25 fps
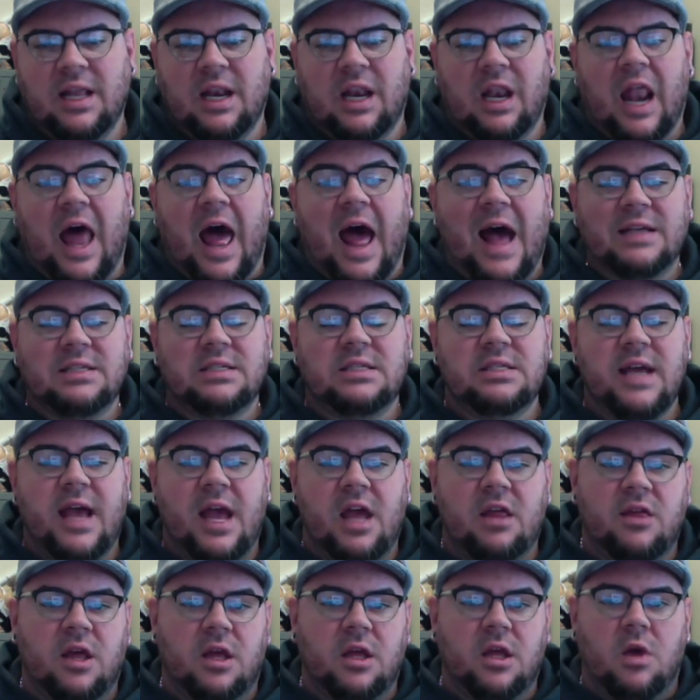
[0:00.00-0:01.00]
last day
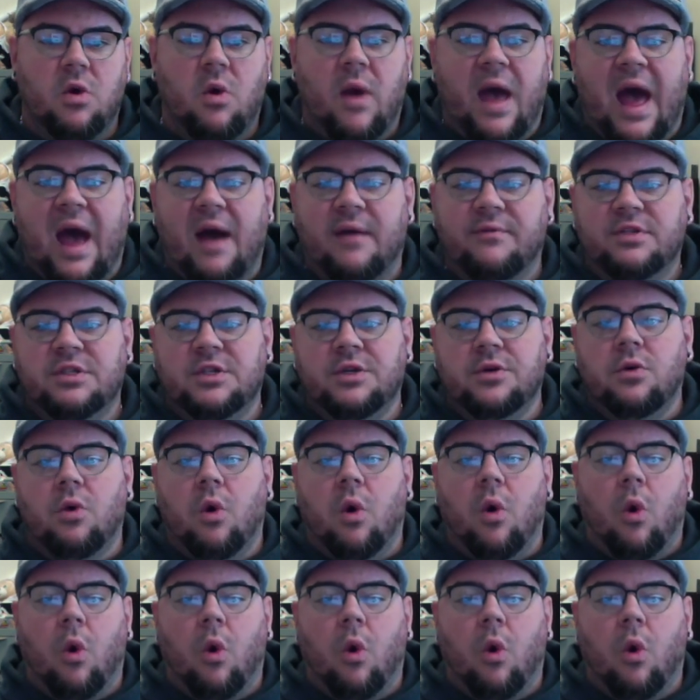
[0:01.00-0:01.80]
that you have to